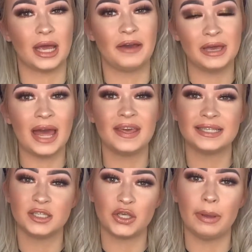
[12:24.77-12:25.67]
I feel like this
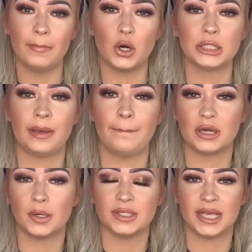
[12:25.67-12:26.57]
is so important
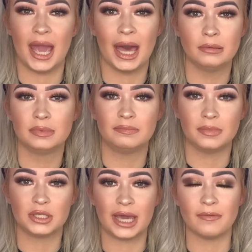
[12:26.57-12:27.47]
because it helps
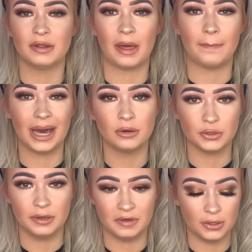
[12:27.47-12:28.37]
to get rid of that
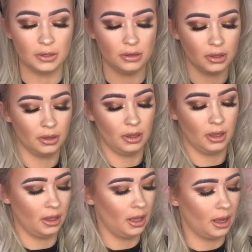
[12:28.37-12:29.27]
powdery feel.
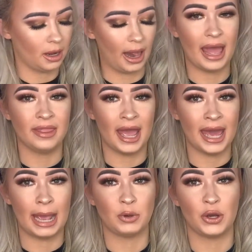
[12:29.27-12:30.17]
And then
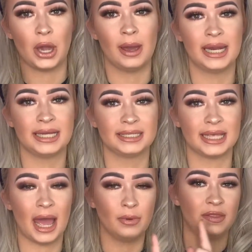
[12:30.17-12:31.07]
I'm going to go in and
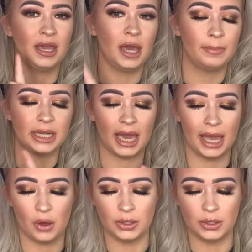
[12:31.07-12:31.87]
set with the Urban Decay All